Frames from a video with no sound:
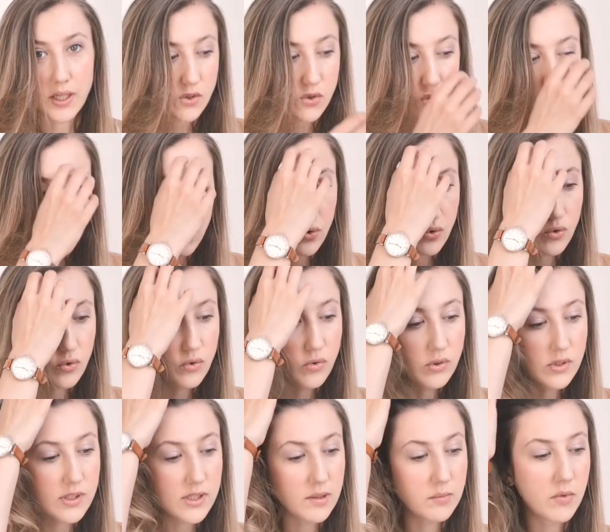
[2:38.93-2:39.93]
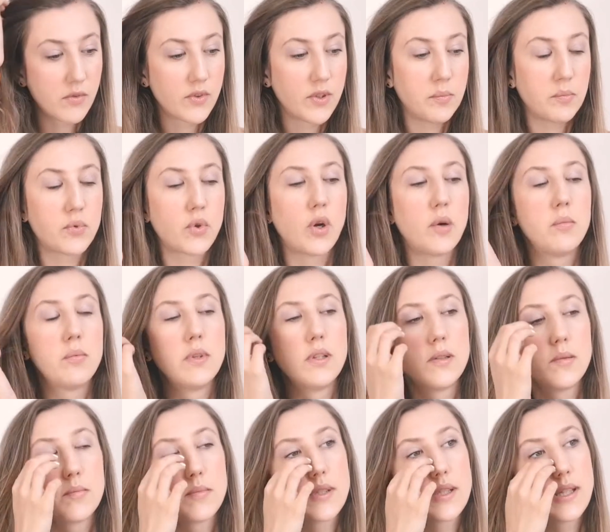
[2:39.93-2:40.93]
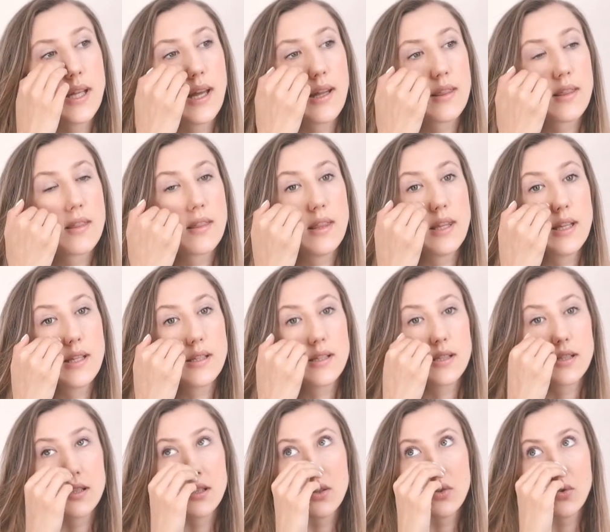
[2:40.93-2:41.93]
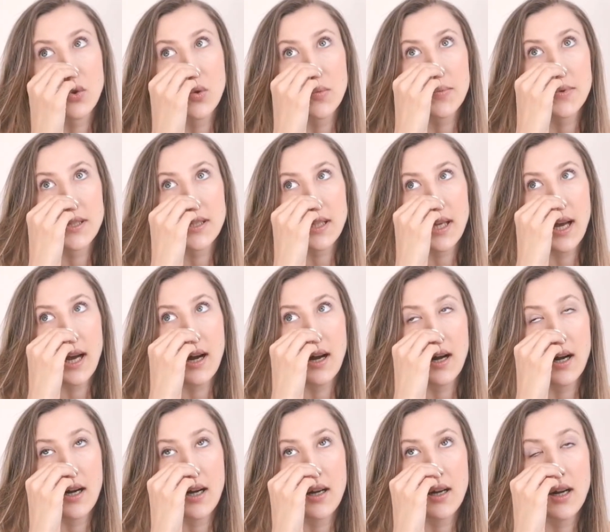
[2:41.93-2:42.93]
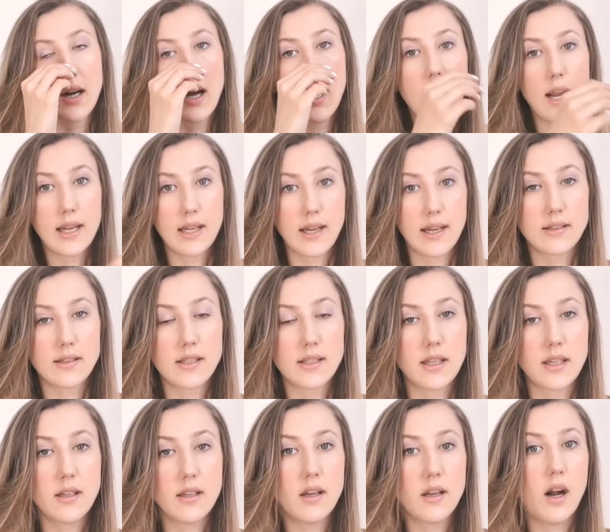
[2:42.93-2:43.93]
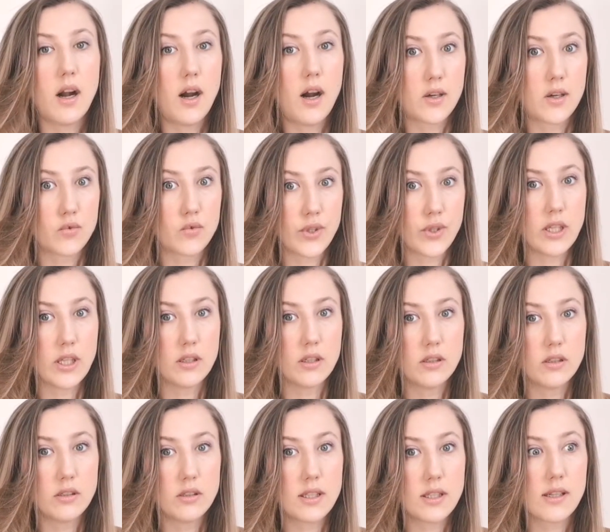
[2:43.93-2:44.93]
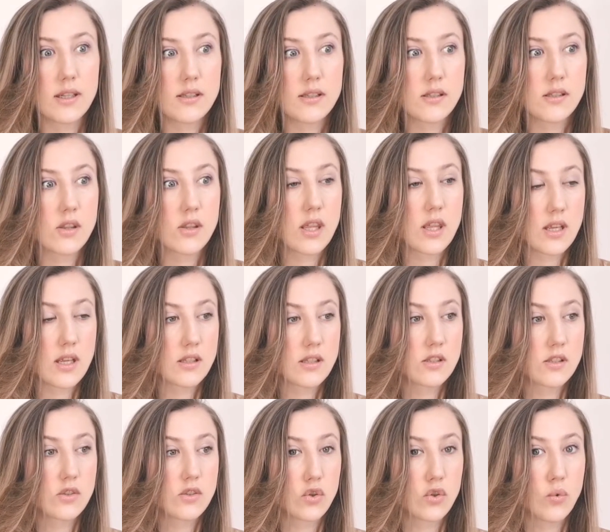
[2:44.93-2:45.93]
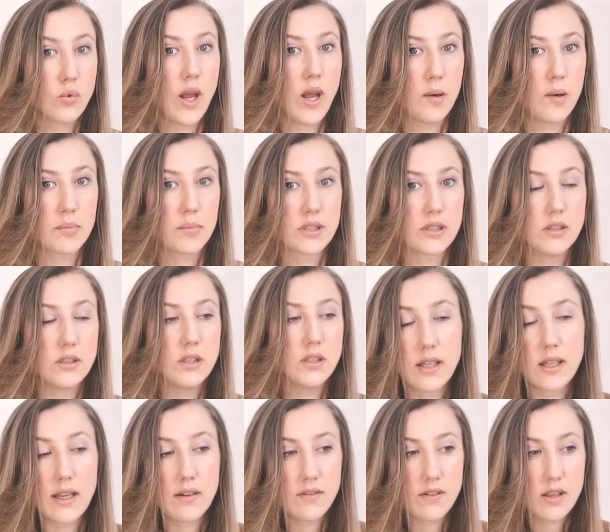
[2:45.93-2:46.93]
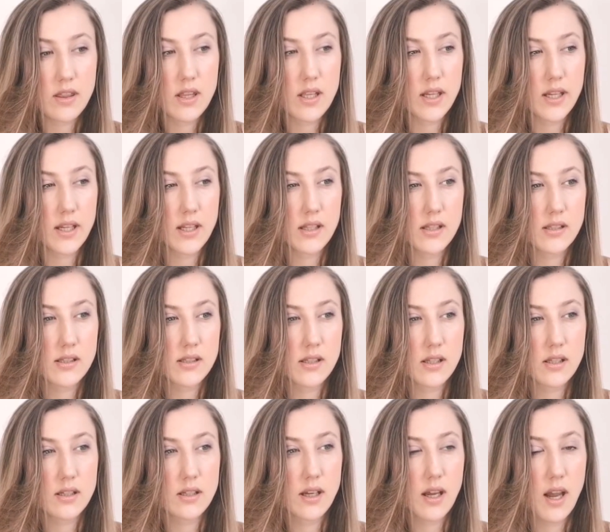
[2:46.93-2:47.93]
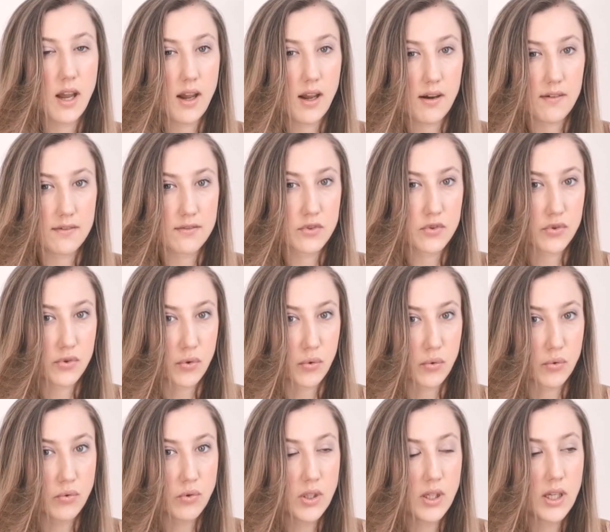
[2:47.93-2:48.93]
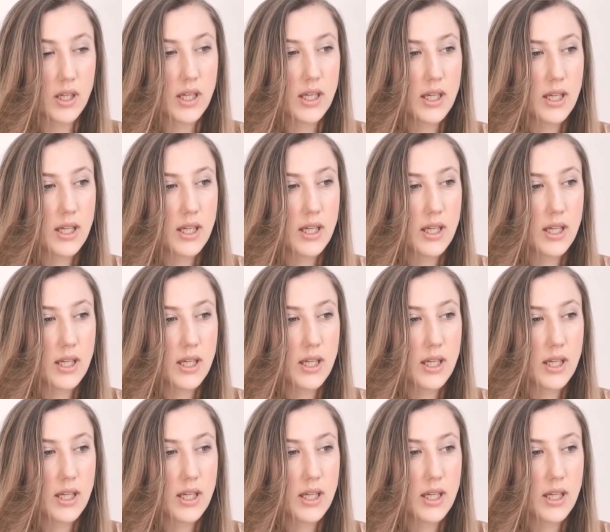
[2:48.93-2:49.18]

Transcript: It's true, some of the problems that these groups are highlighting are real. Yes, things do happen. Everything is half true.